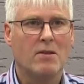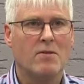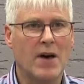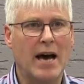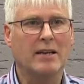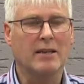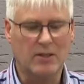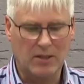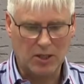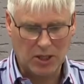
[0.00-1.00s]
That
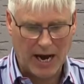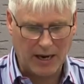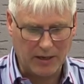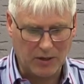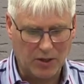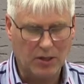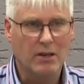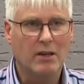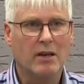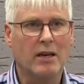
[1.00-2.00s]
is the challenge,
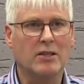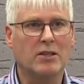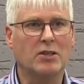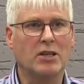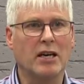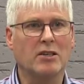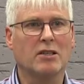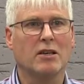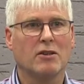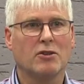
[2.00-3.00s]
I suggest,
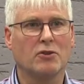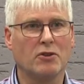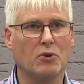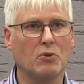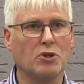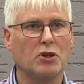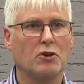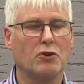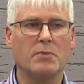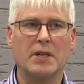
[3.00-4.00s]
to those
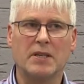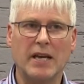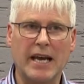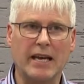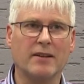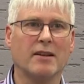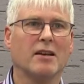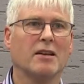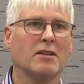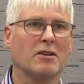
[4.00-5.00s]
who maintain
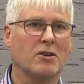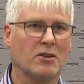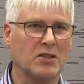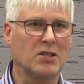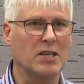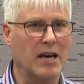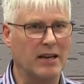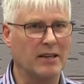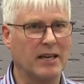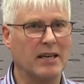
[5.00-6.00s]
that
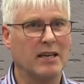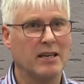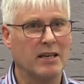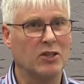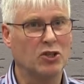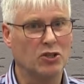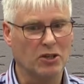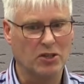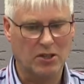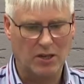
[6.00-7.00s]
Christianity is
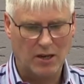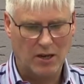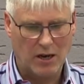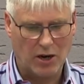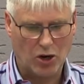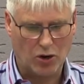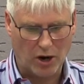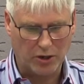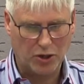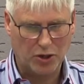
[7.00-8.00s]
just a
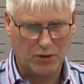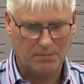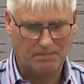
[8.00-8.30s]
crutch.